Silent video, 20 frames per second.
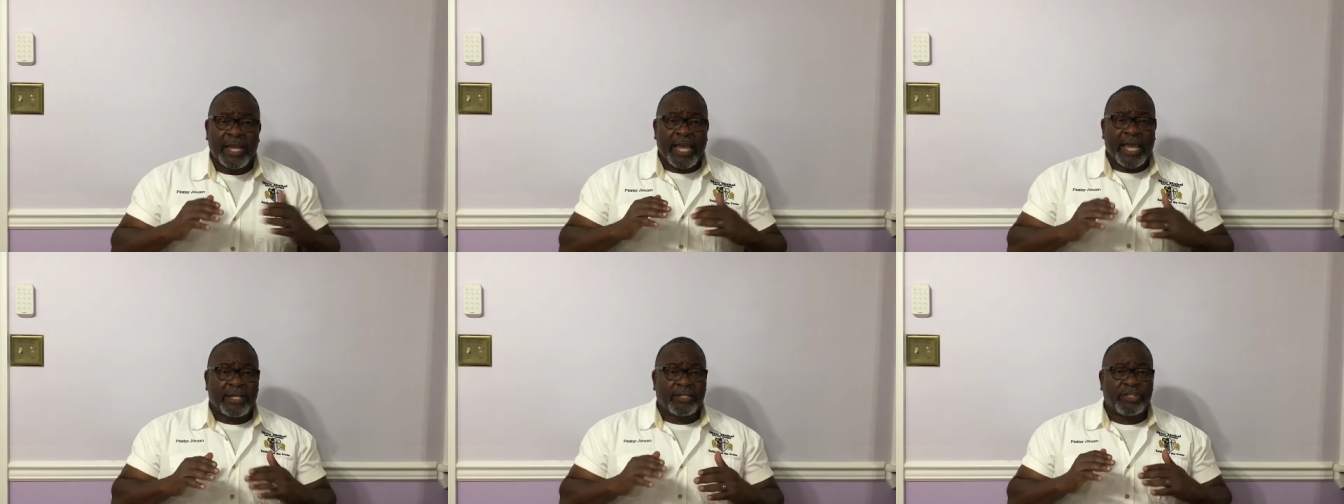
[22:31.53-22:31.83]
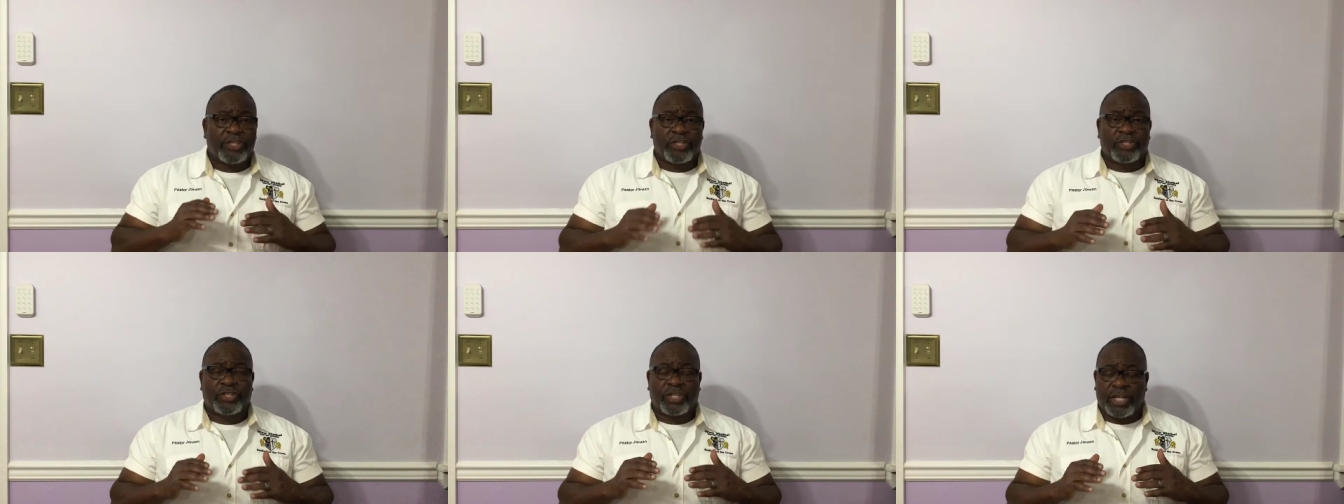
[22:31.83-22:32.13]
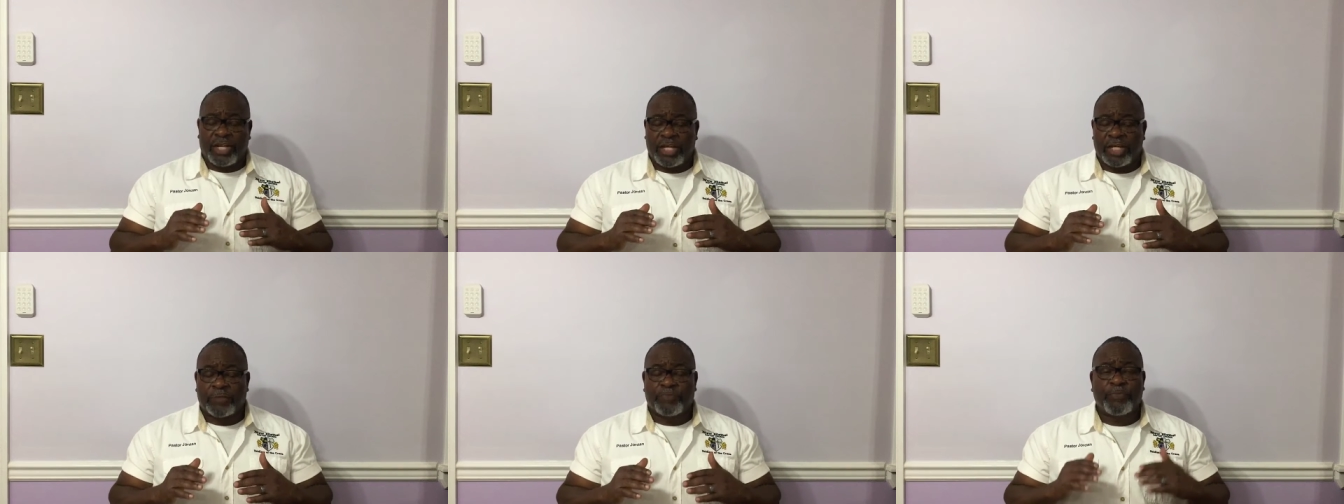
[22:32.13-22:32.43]
as he
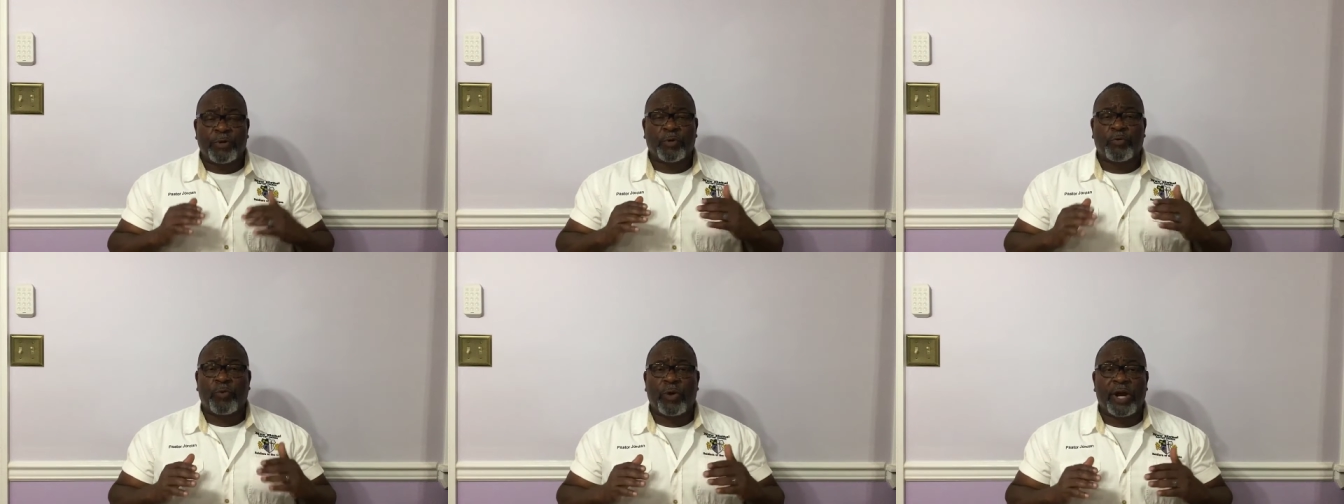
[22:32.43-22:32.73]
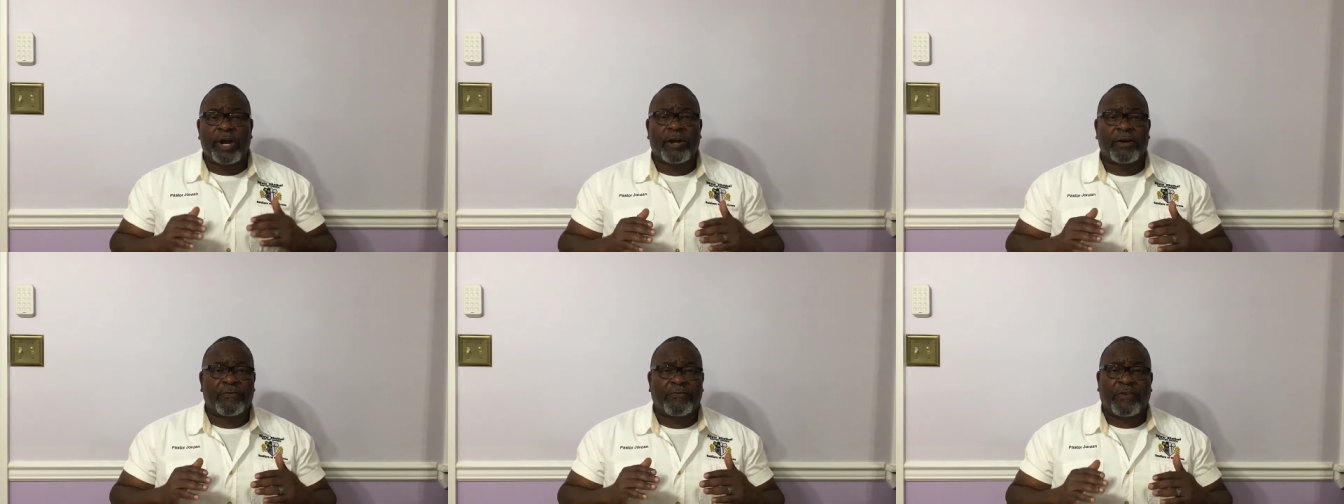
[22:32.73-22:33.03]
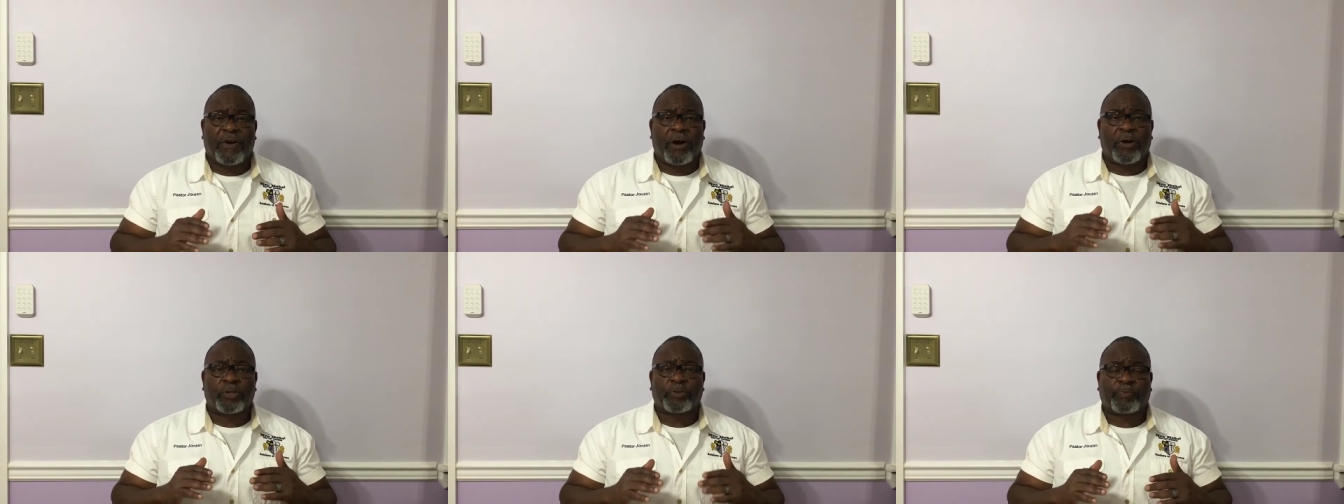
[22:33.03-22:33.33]
says beware of
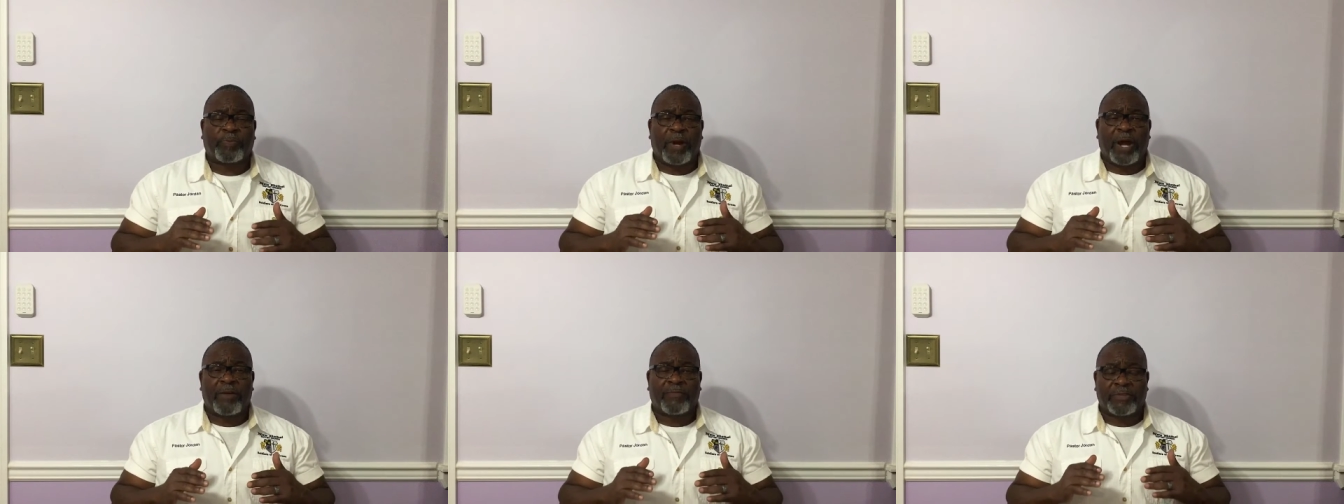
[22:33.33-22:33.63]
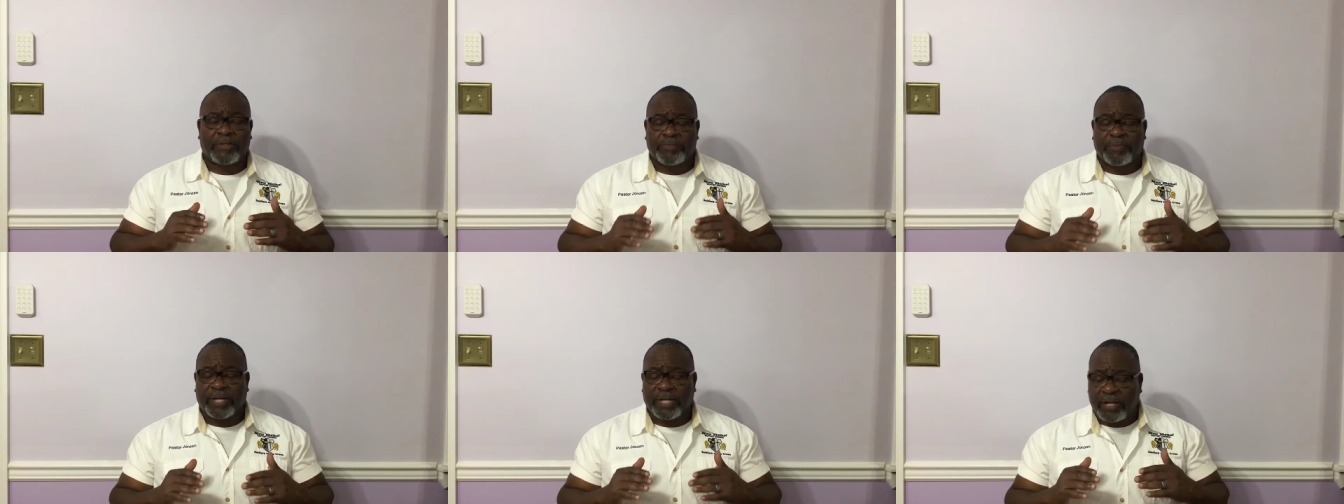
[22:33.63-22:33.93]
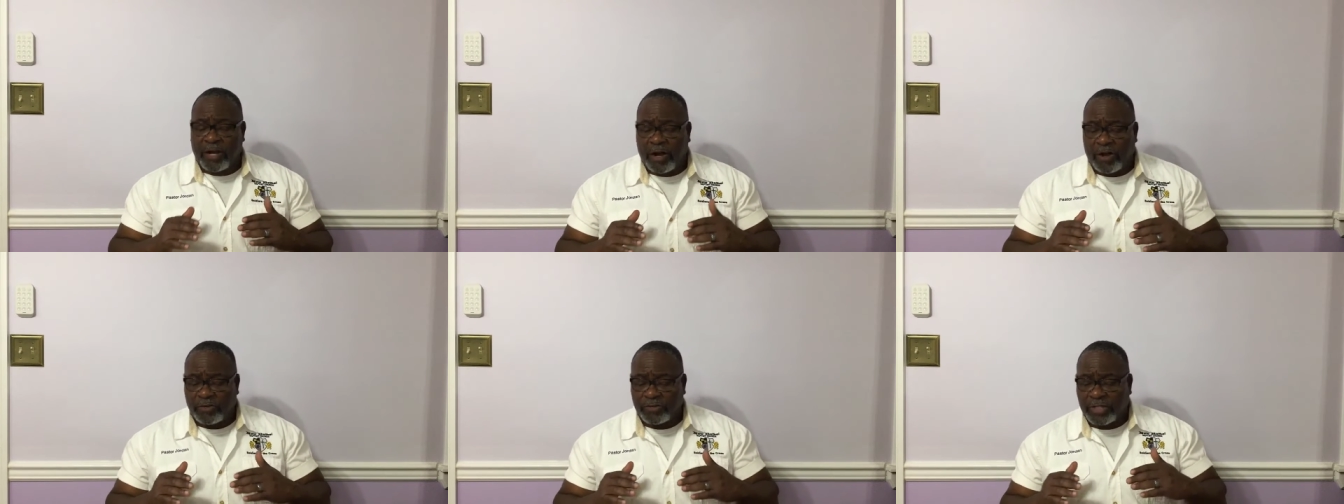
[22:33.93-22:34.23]
false prophets
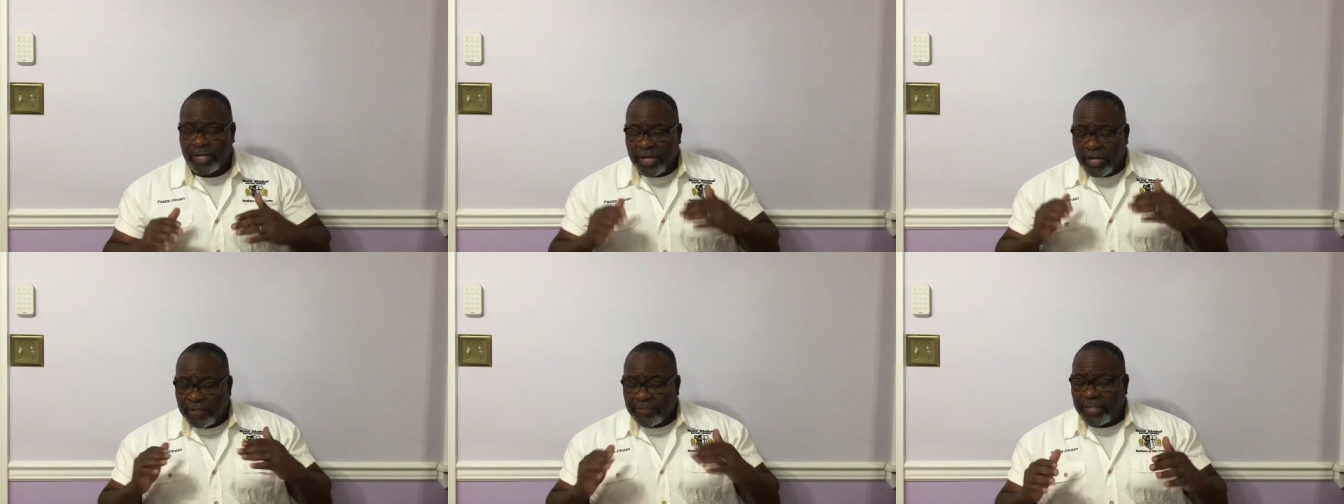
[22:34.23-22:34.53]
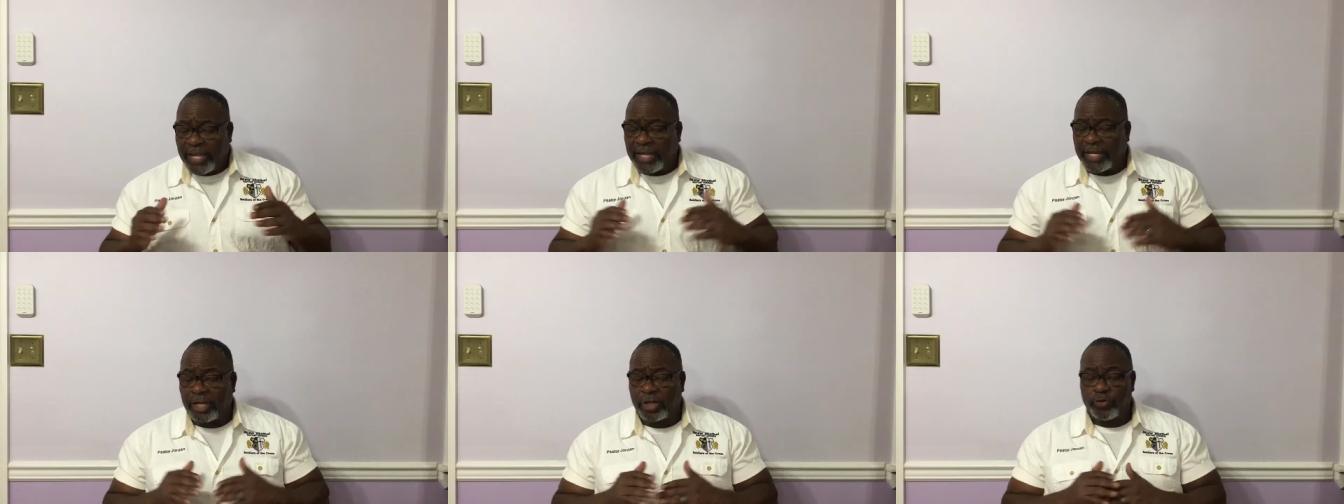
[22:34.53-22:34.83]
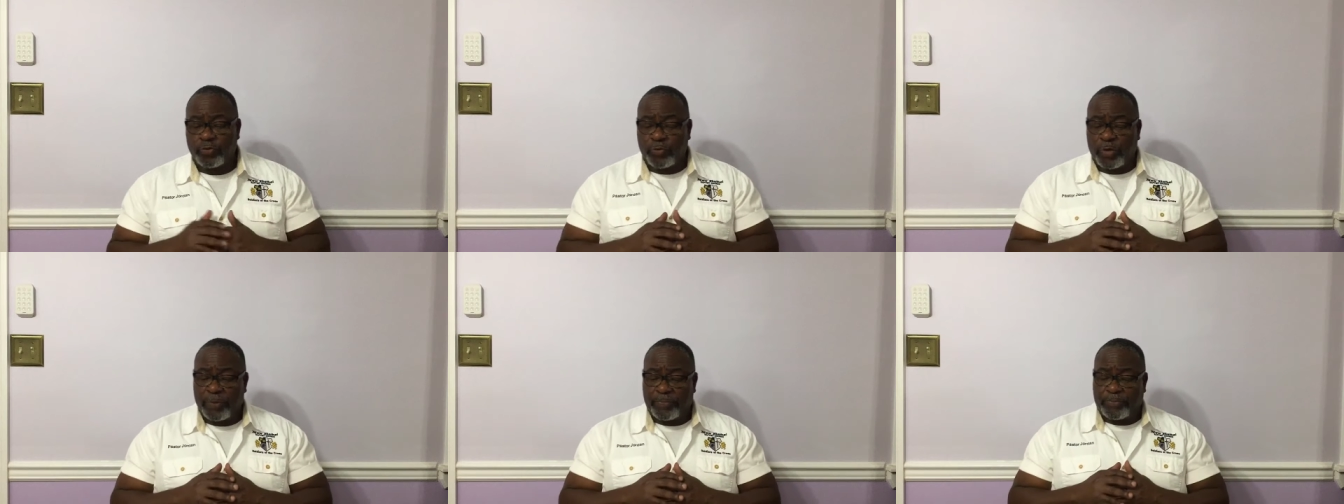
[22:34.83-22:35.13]
because they
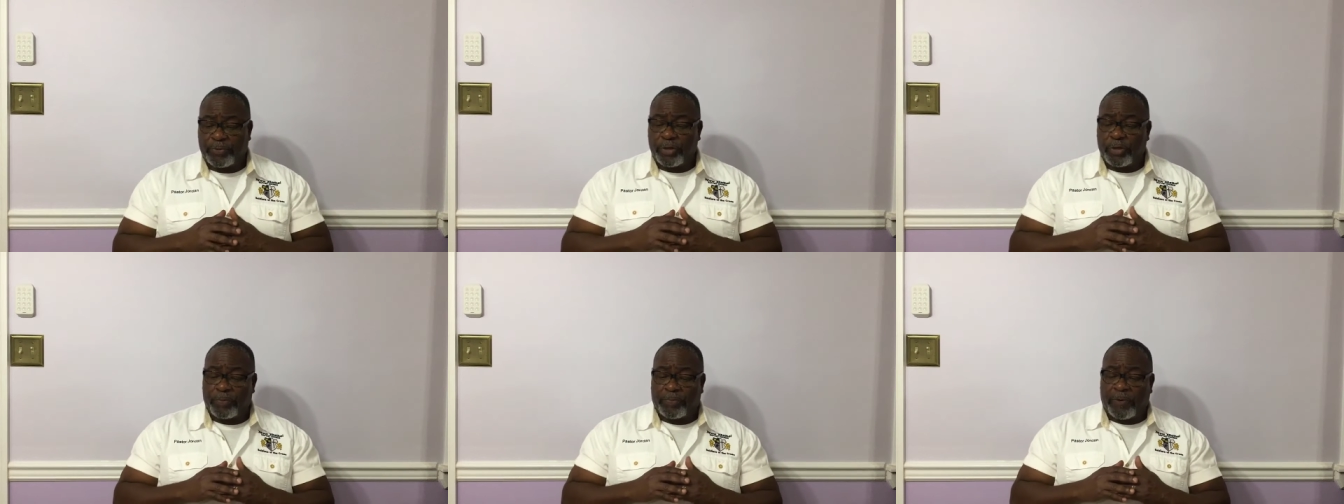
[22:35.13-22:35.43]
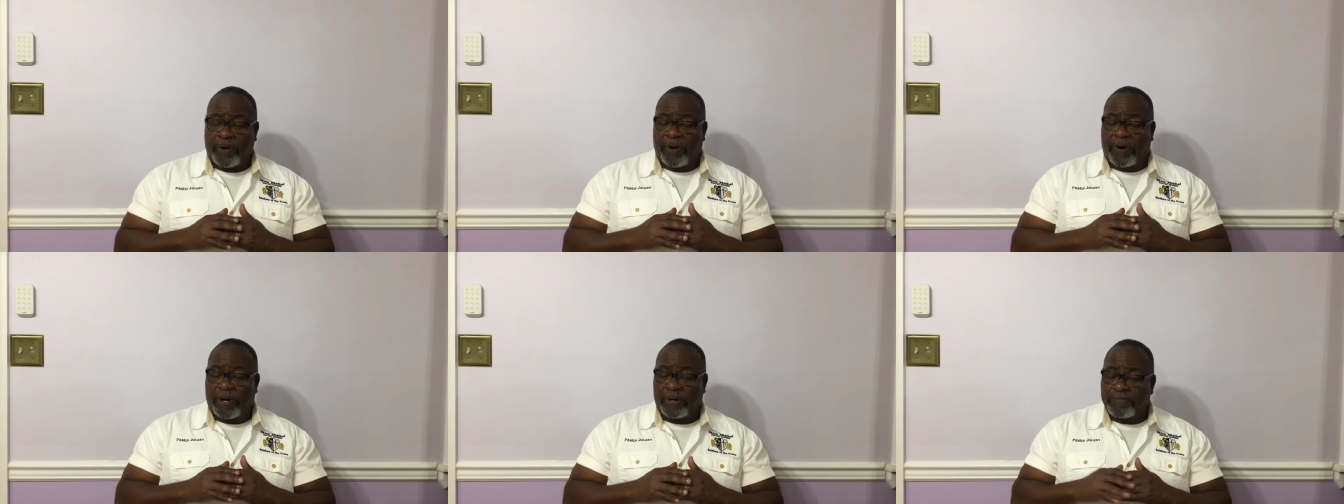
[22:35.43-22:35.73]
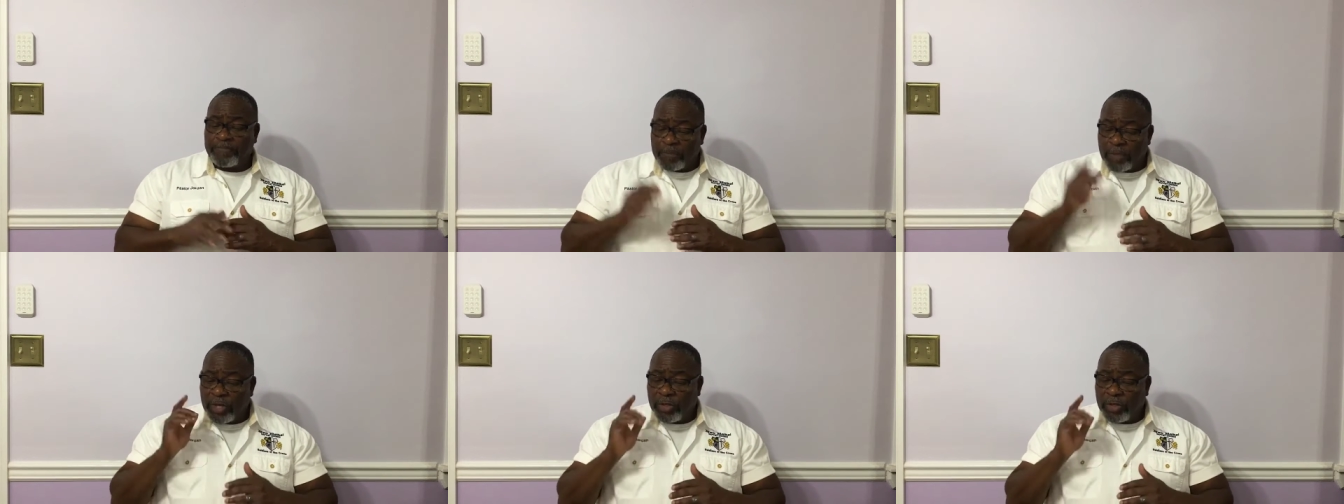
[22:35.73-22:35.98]
can rip you apart